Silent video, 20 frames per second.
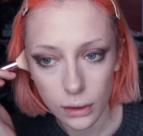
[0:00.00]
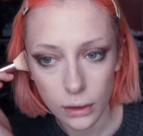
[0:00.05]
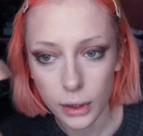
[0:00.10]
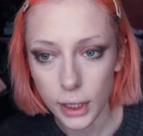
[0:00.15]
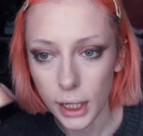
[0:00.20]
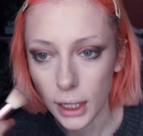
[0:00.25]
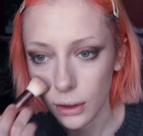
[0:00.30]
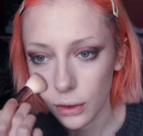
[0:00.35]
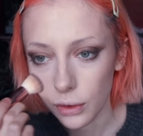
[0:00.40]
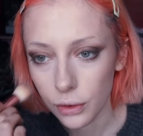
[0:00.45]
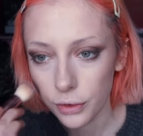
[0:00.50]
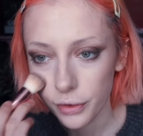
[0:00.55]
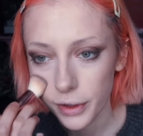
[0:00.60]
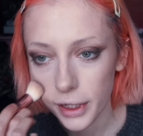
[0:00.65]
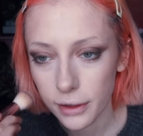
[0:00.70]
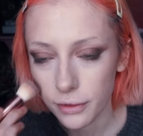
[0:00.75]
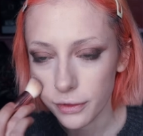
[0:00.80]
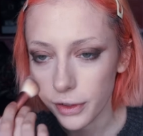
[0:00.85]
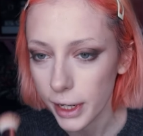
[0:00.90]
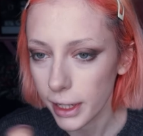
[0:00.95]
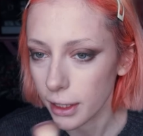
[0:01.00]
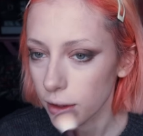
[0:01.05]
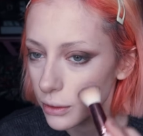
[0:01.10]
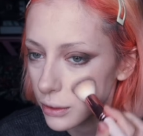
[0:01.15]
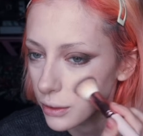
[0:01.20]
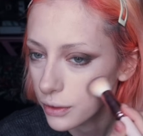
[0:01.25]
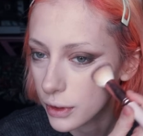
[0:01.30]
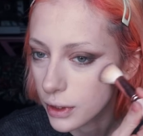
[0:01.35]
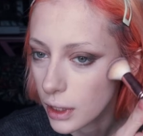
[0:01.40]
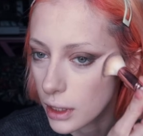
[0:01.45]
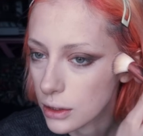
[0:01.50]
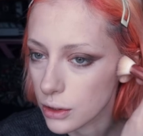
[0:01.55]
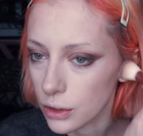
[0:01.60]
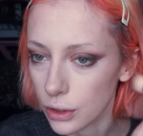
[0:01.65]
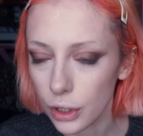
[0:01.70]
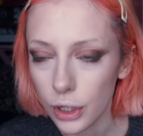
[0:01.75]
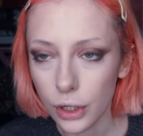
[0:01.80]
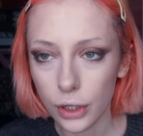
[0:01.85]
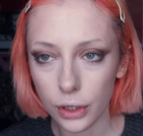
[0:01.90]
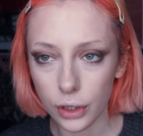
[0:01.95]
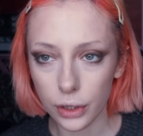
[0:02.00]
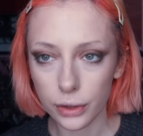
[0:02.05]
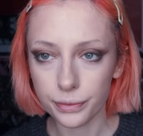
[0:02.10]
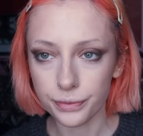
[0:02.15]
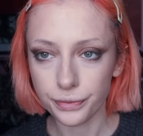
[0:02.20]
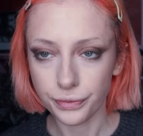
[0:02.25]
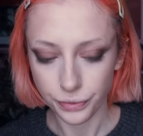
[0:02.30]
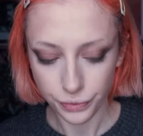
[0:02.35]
Okay, no fake freckles for this look.